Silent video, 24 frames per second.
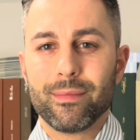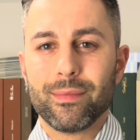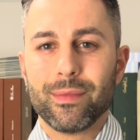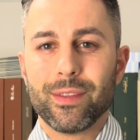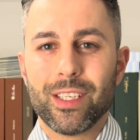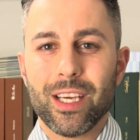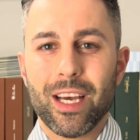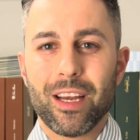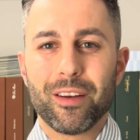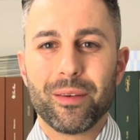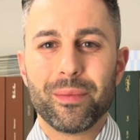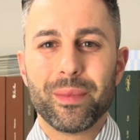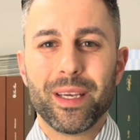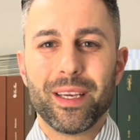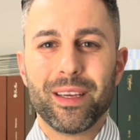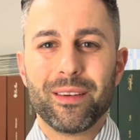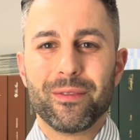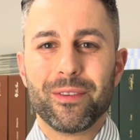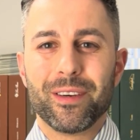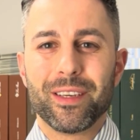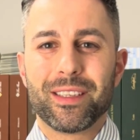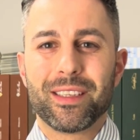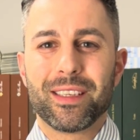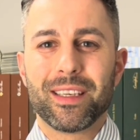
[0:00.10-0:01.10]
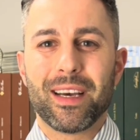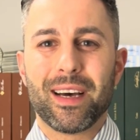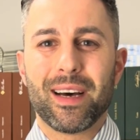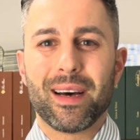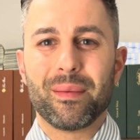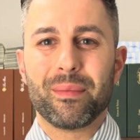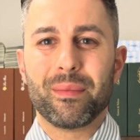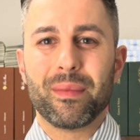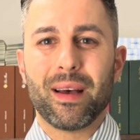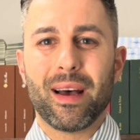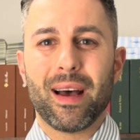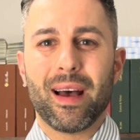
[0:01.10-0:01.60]
Gentlemen, what's
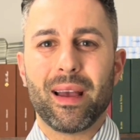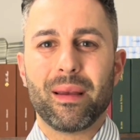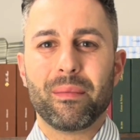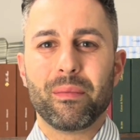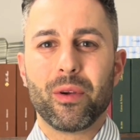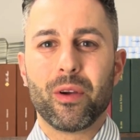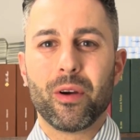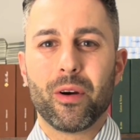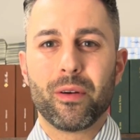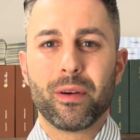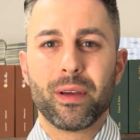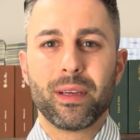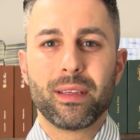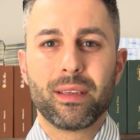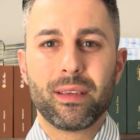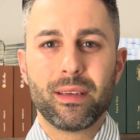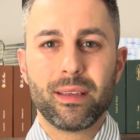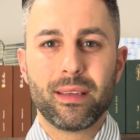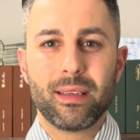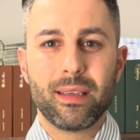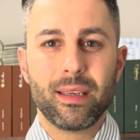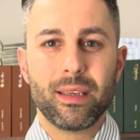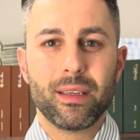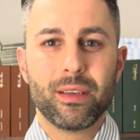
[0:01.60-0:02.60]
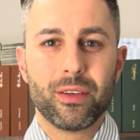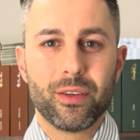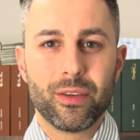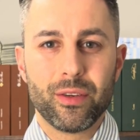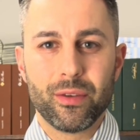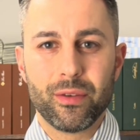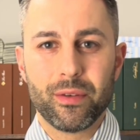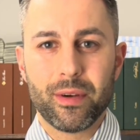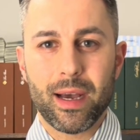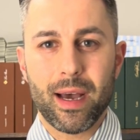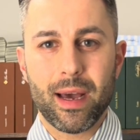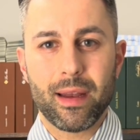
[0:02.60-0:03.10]
up? I'm going to teach
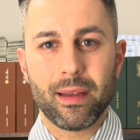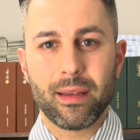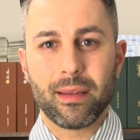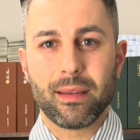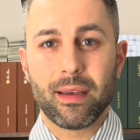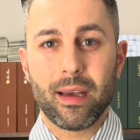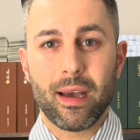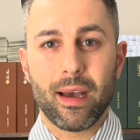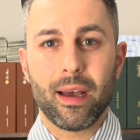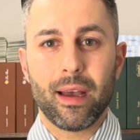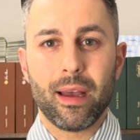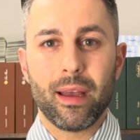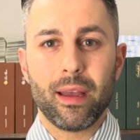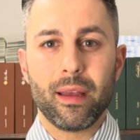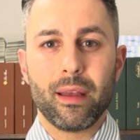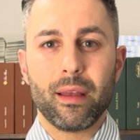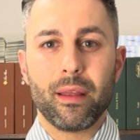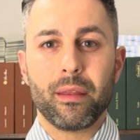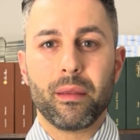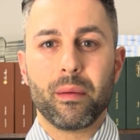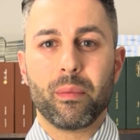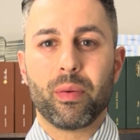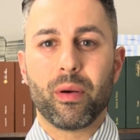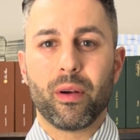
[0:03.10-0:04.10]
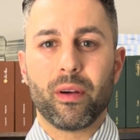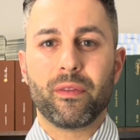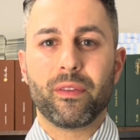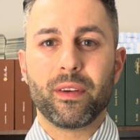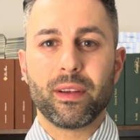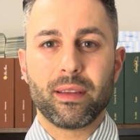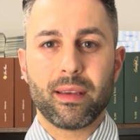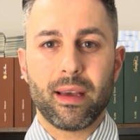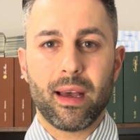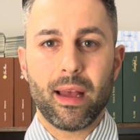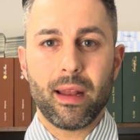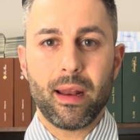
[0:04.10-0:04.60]
you how to tie the
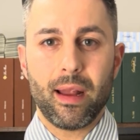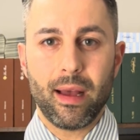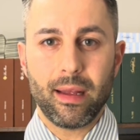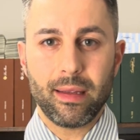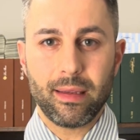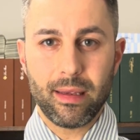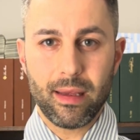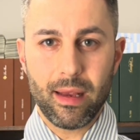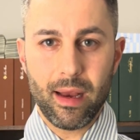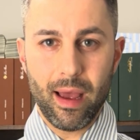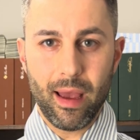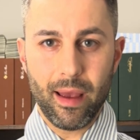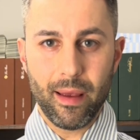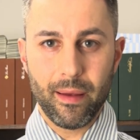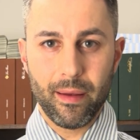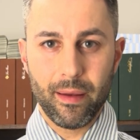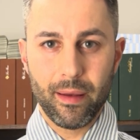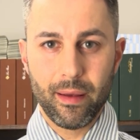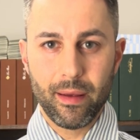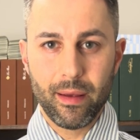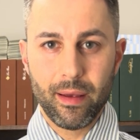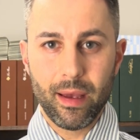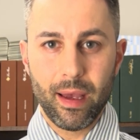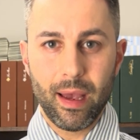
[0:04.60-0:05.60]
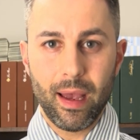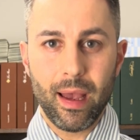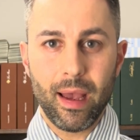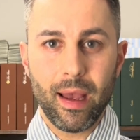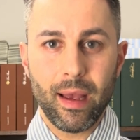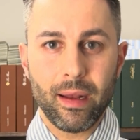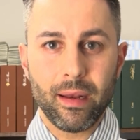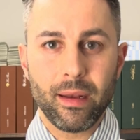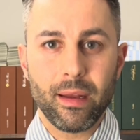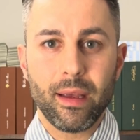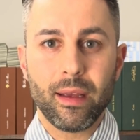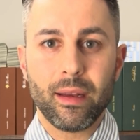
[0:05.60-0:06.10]
perfect tie knot today.
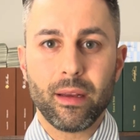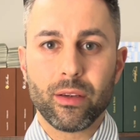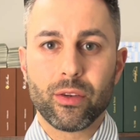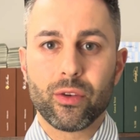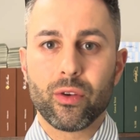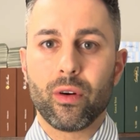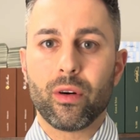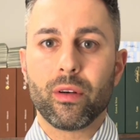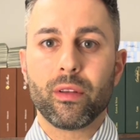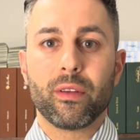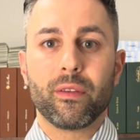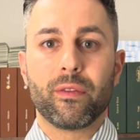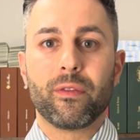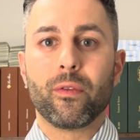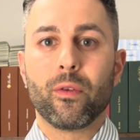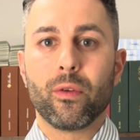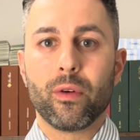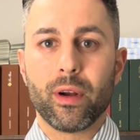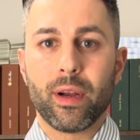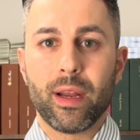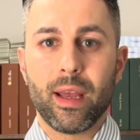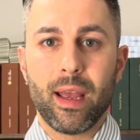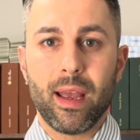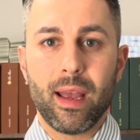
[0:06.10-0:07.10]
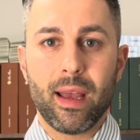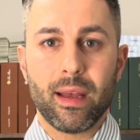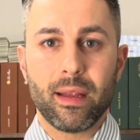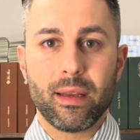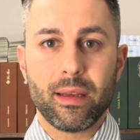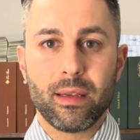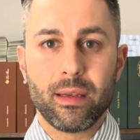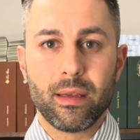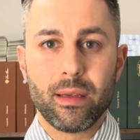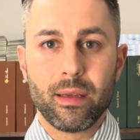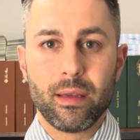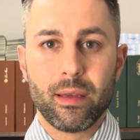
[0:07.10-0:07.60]
And it is called the four in
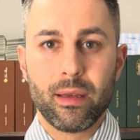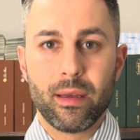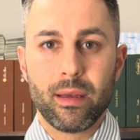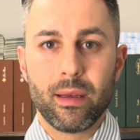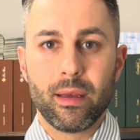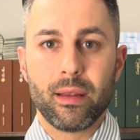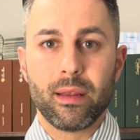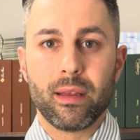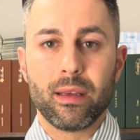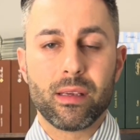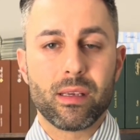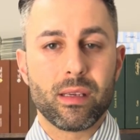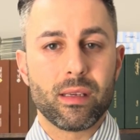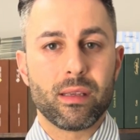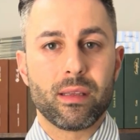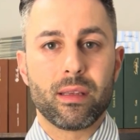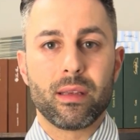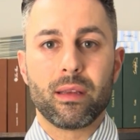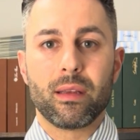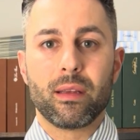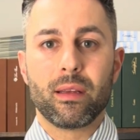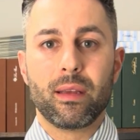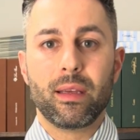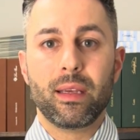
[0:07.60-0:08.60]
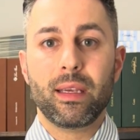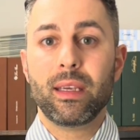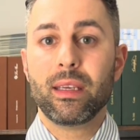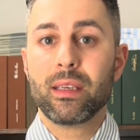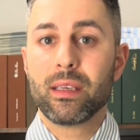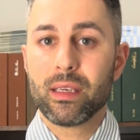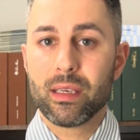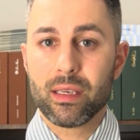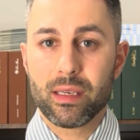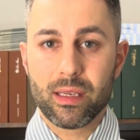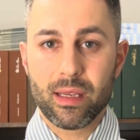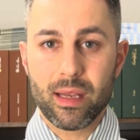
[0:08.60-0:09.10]
hand. This is the
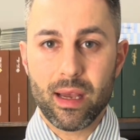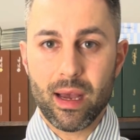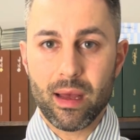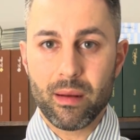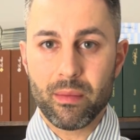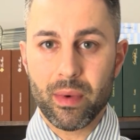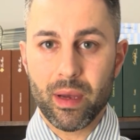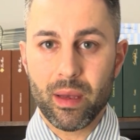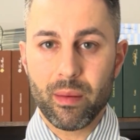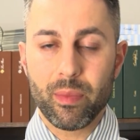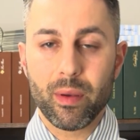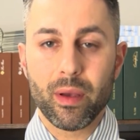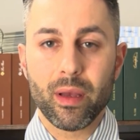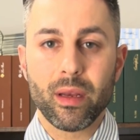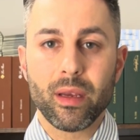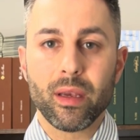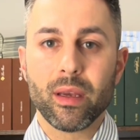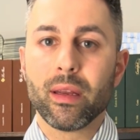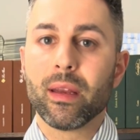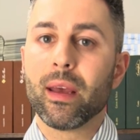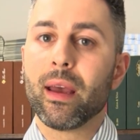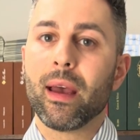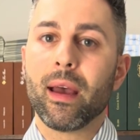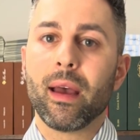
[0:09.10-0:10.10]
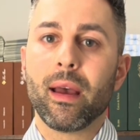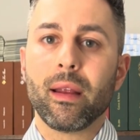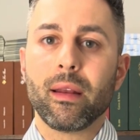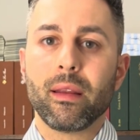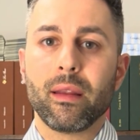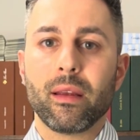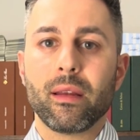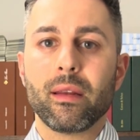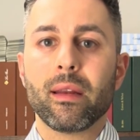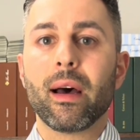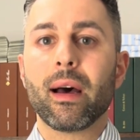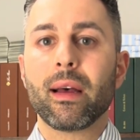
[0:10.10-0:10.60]
easiest knot in my opinion, and
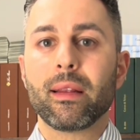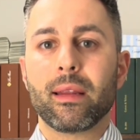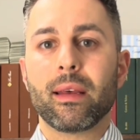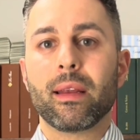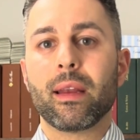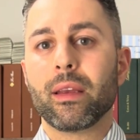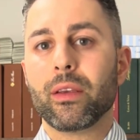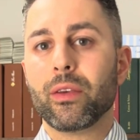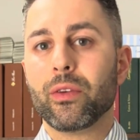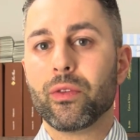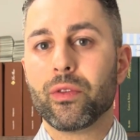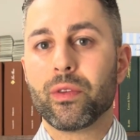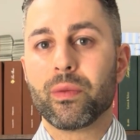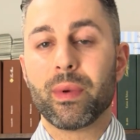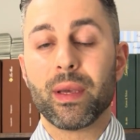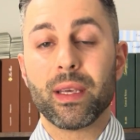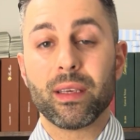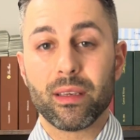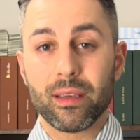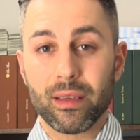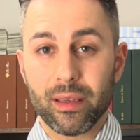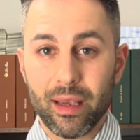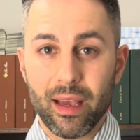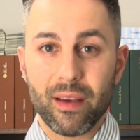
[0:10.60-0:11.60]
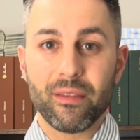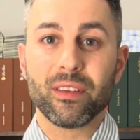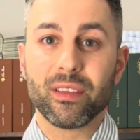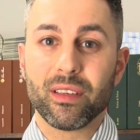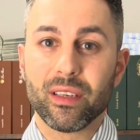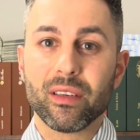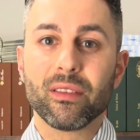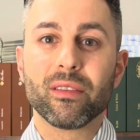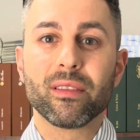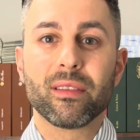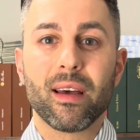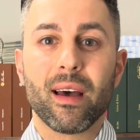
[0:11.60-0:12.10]
the knot that I use basically every
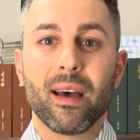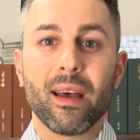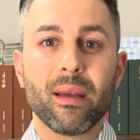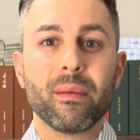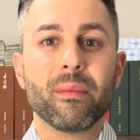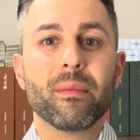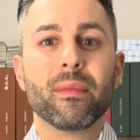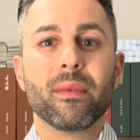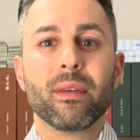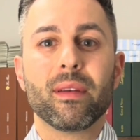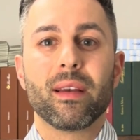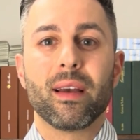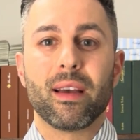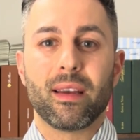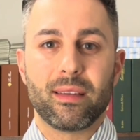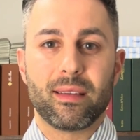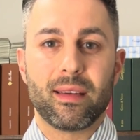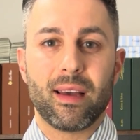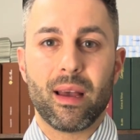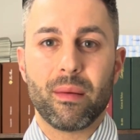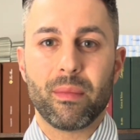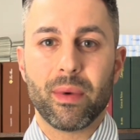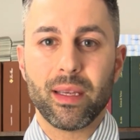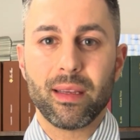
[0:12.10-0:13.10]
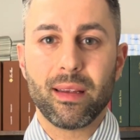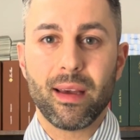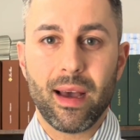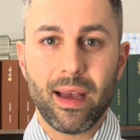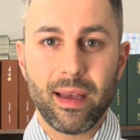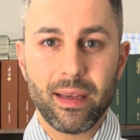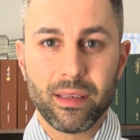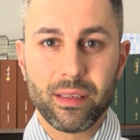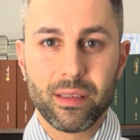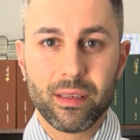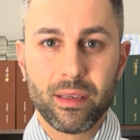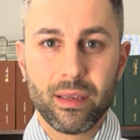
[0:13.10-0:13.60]
single time I tie my
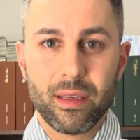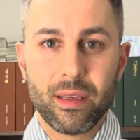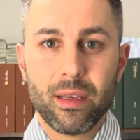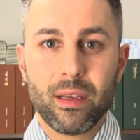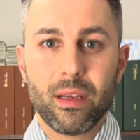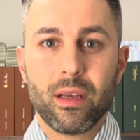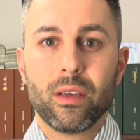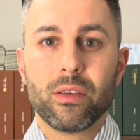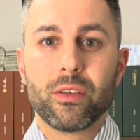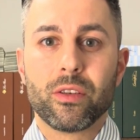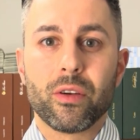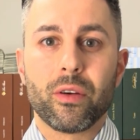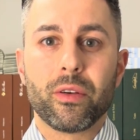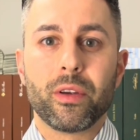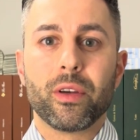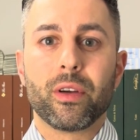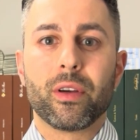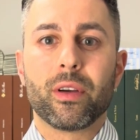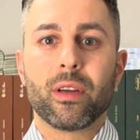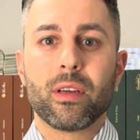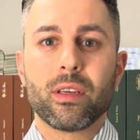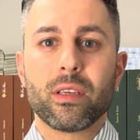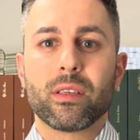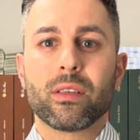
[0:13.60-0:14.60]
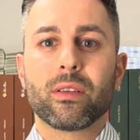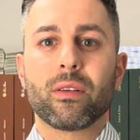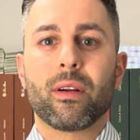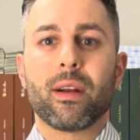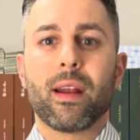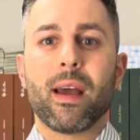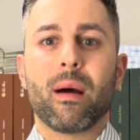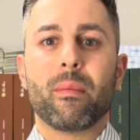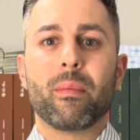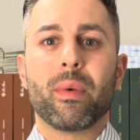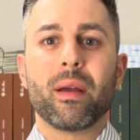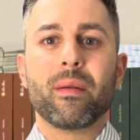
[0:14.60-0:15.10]
ties. So you're gonna start
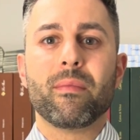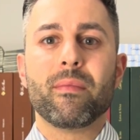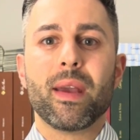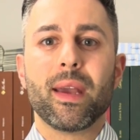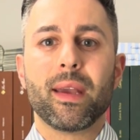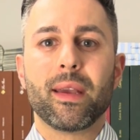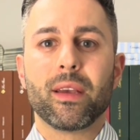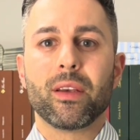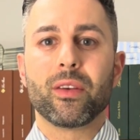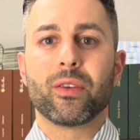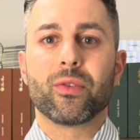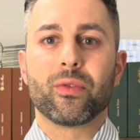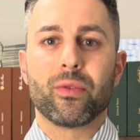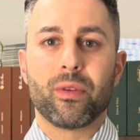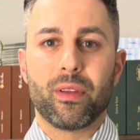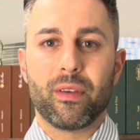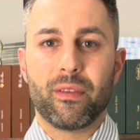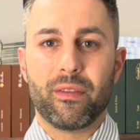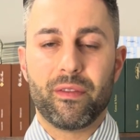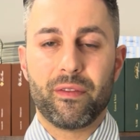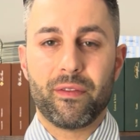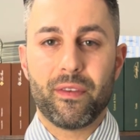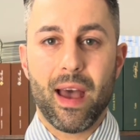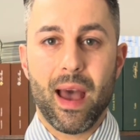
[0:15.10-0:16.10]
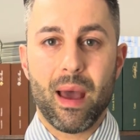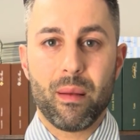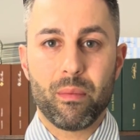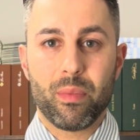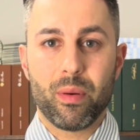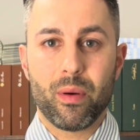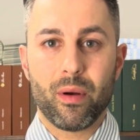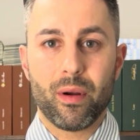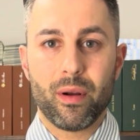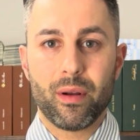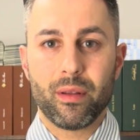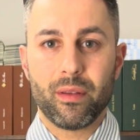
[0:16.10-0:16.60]
out by making sure the fat
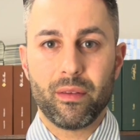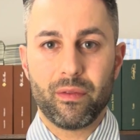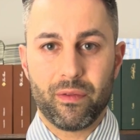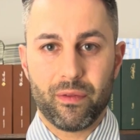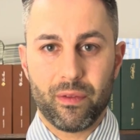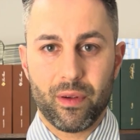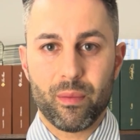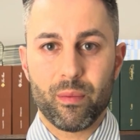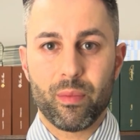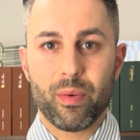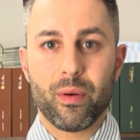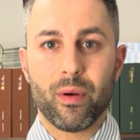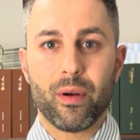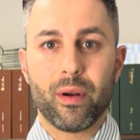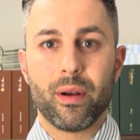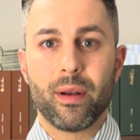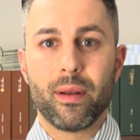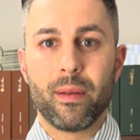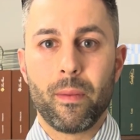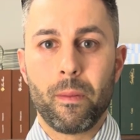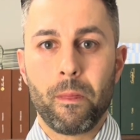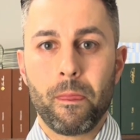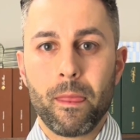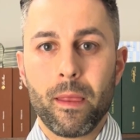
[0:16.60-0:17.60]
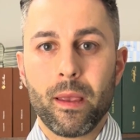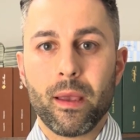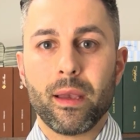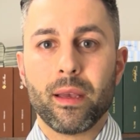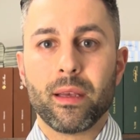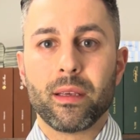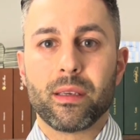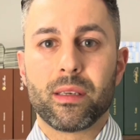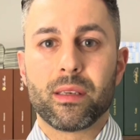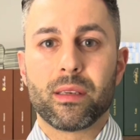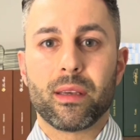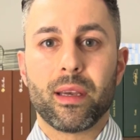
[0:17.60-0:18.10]
part, the front part,
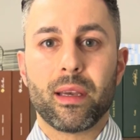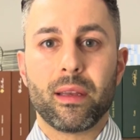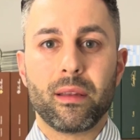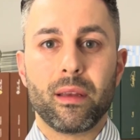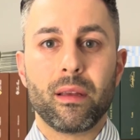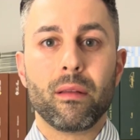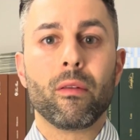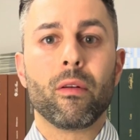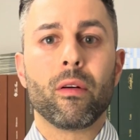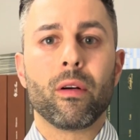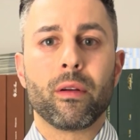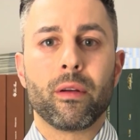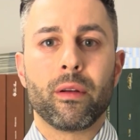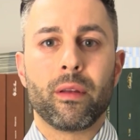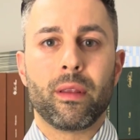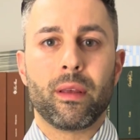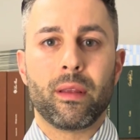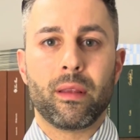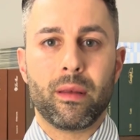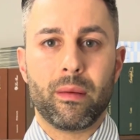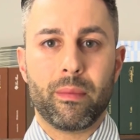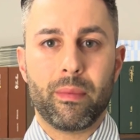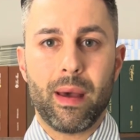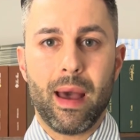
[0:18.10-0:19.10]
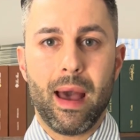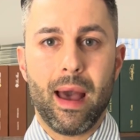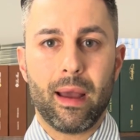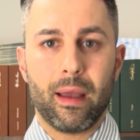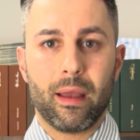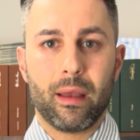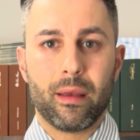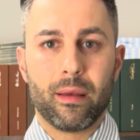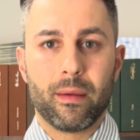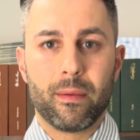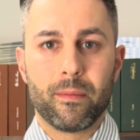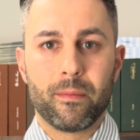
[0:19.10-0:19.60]
is slightly longer than the
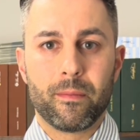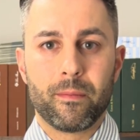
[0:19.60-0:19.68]
back.